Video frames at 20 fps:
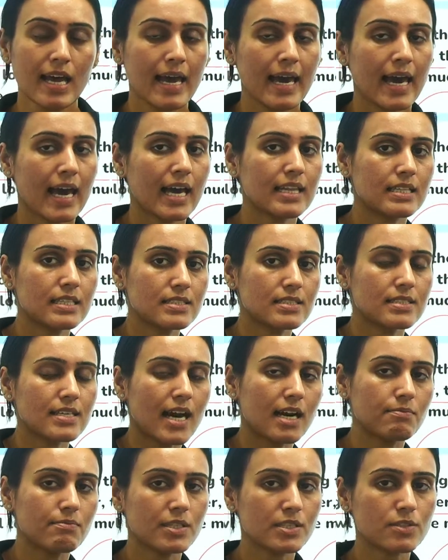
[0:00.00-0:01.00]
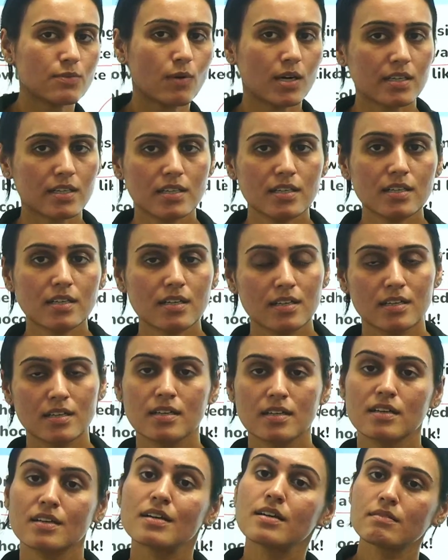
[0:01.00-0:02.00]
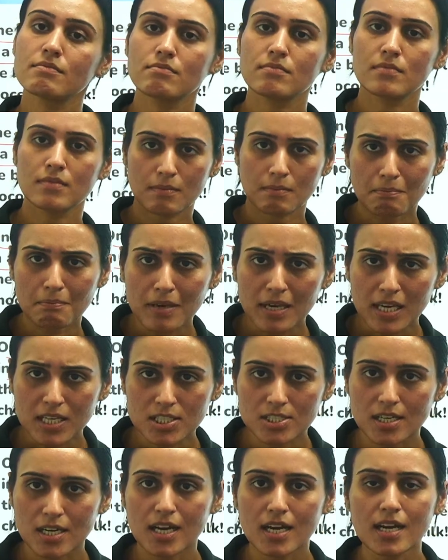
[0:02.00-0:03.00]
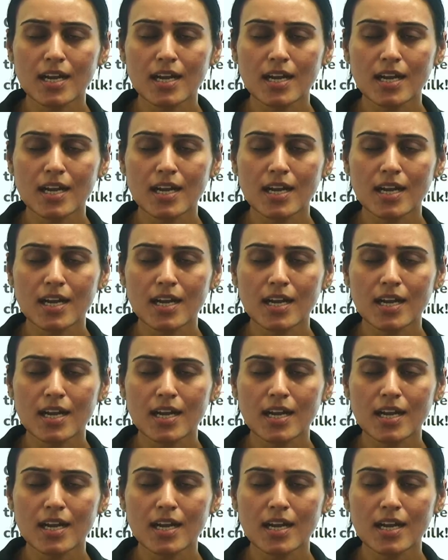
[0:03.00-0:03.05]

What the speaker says: and the sand plus water mixture